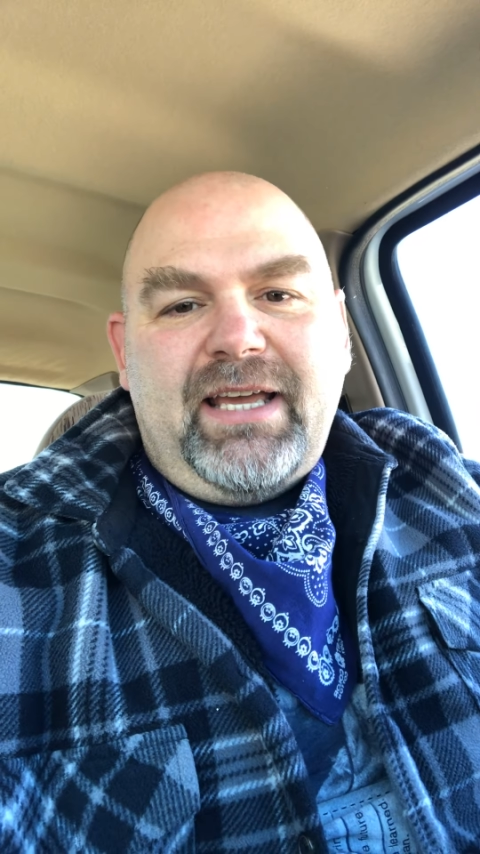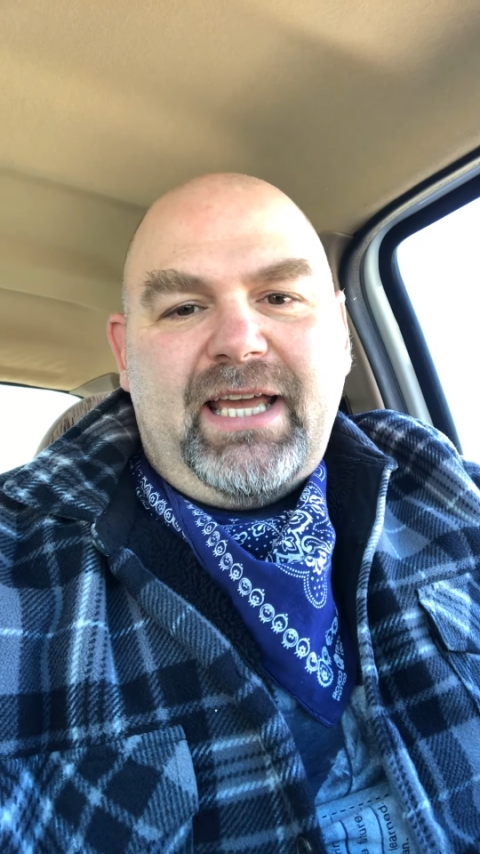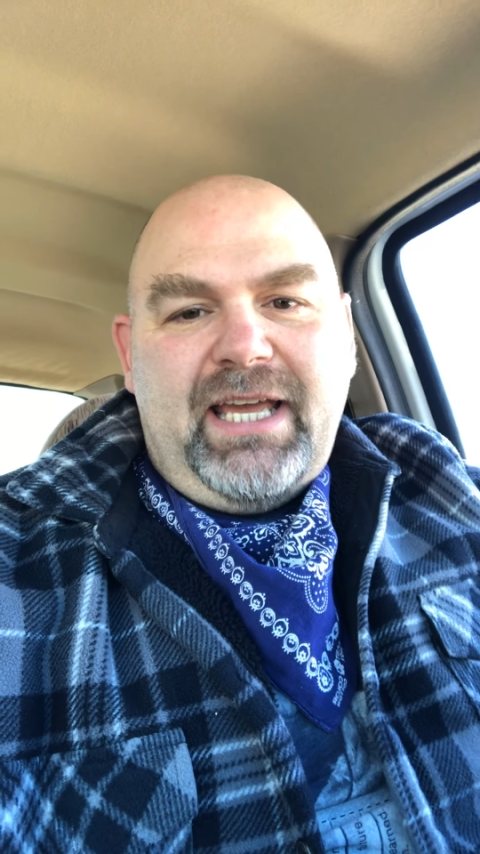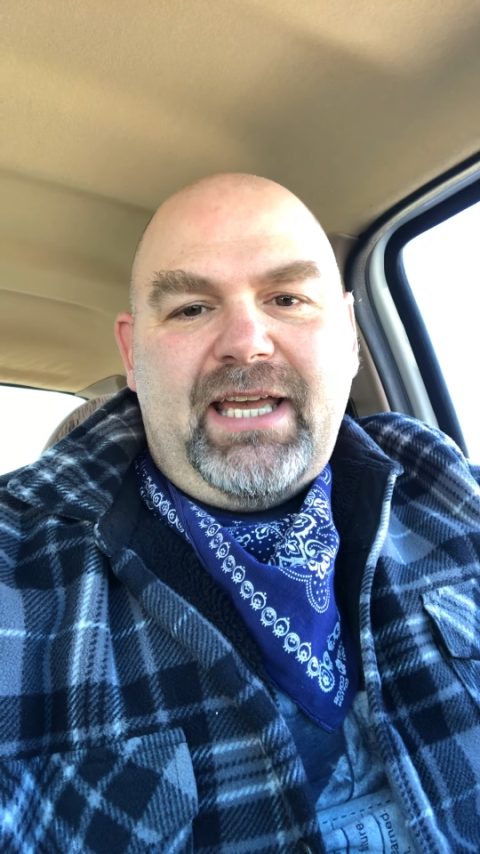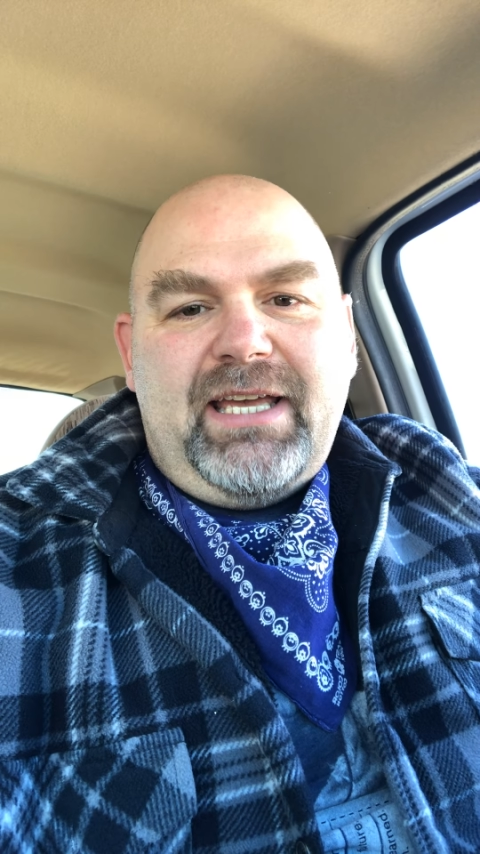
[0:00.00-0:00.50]

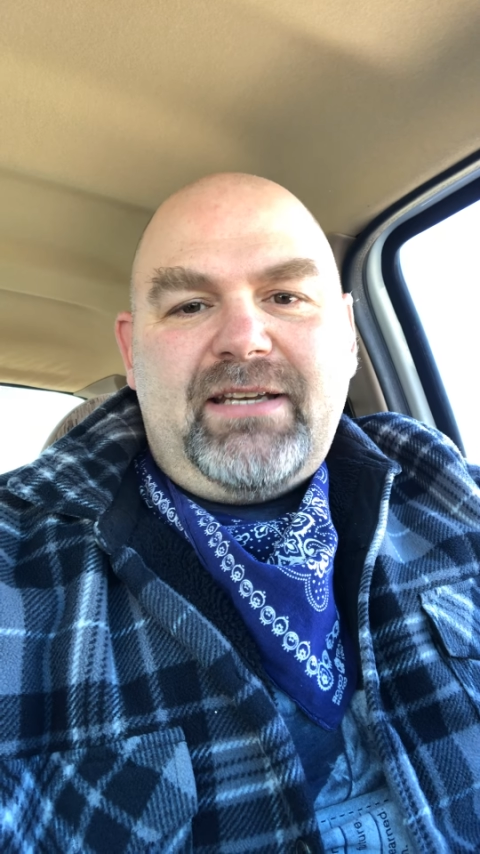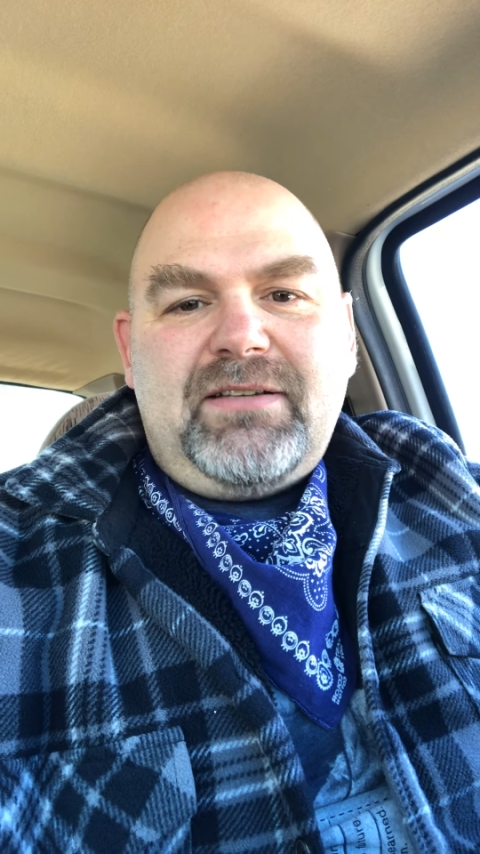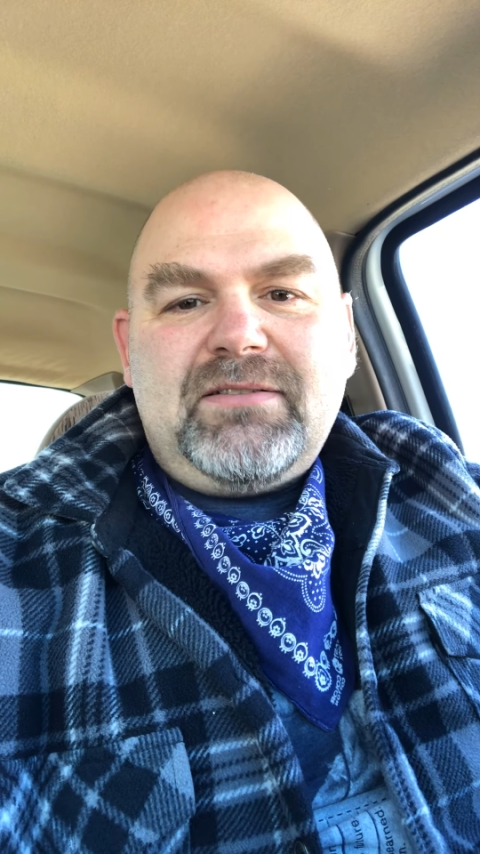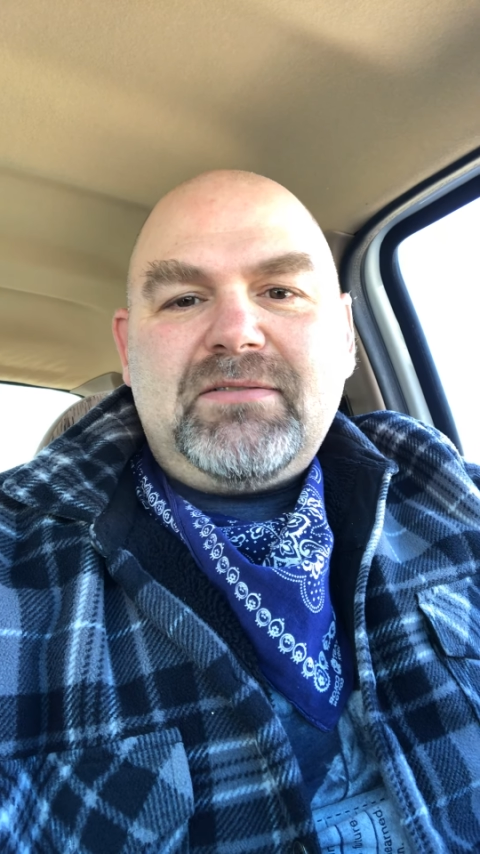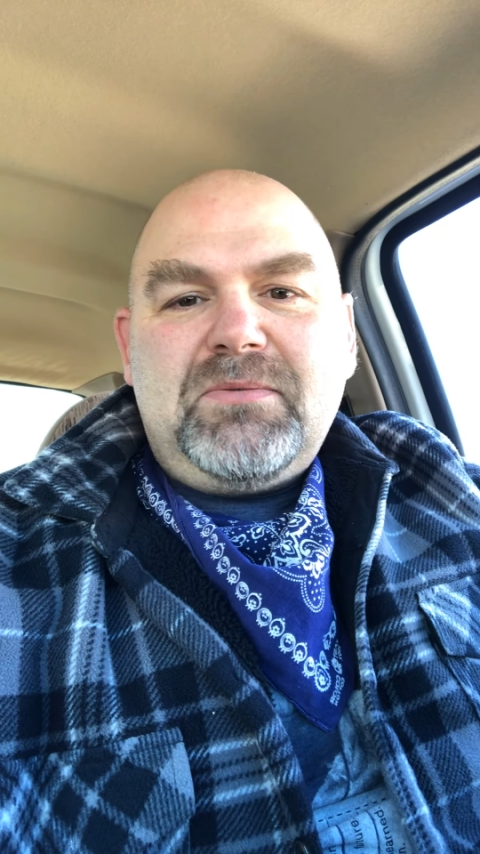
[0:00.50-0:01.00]
And
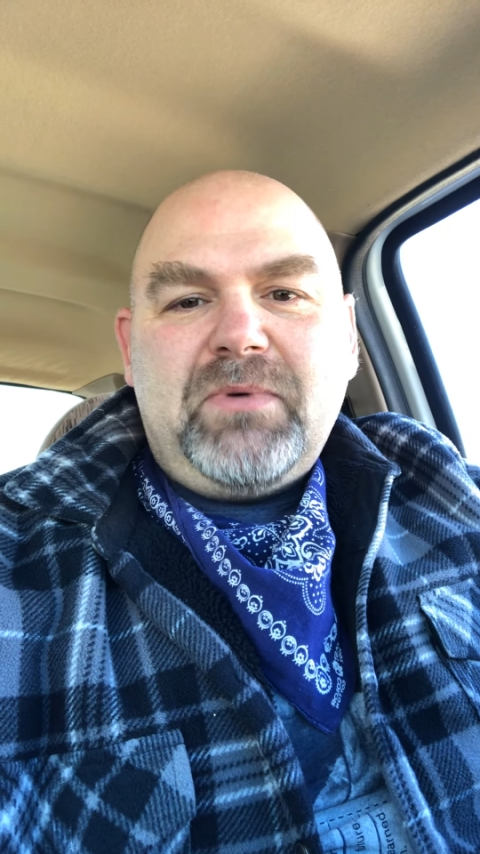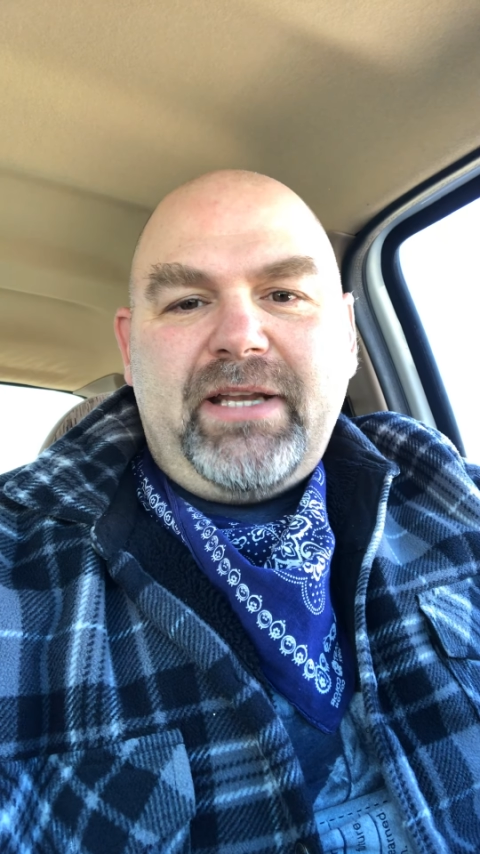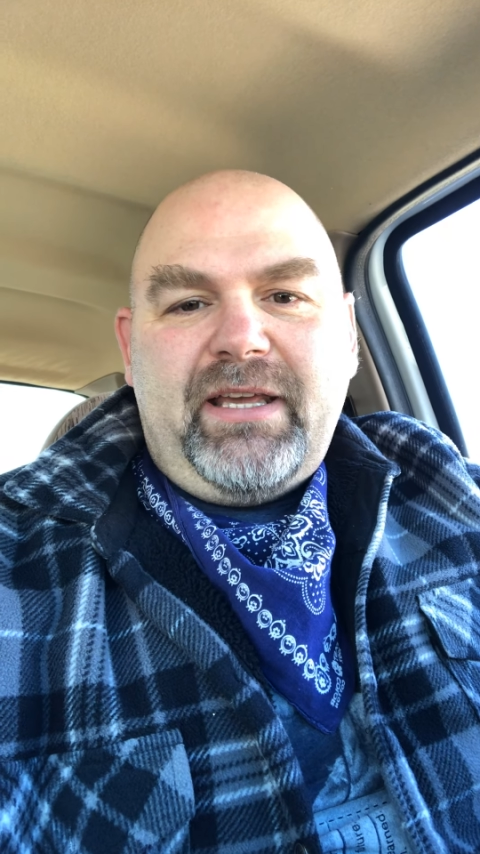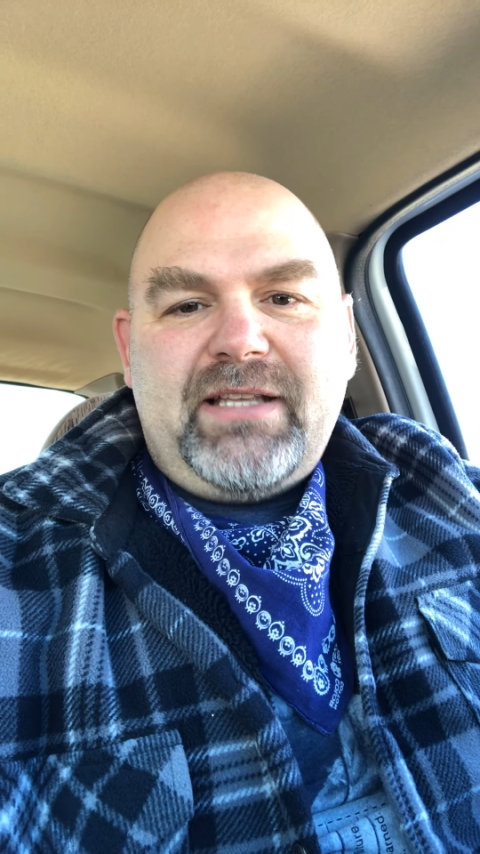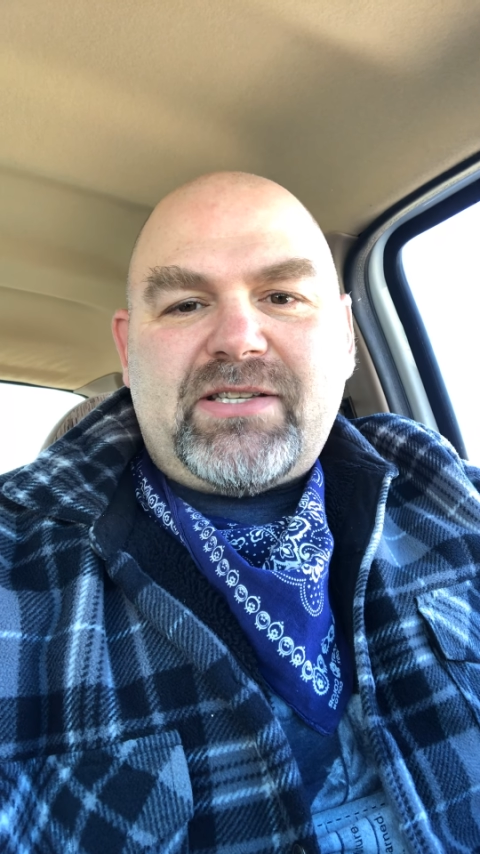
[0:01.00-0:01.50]
when
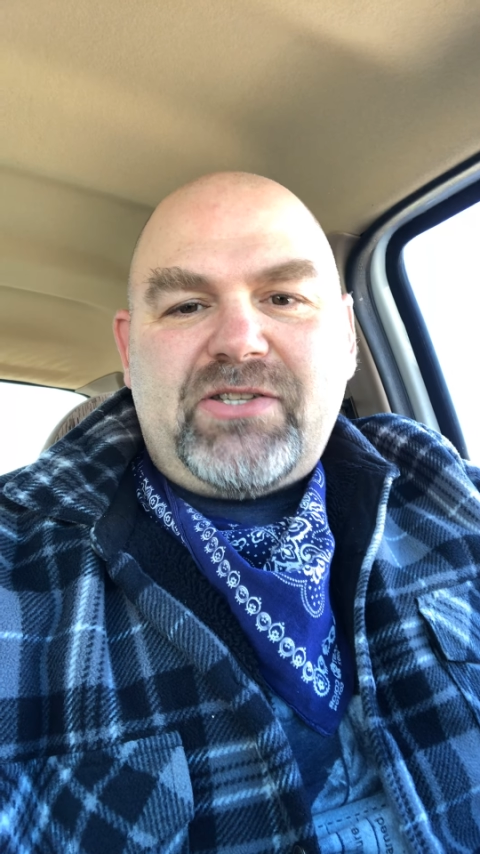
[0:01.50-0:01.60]
it gets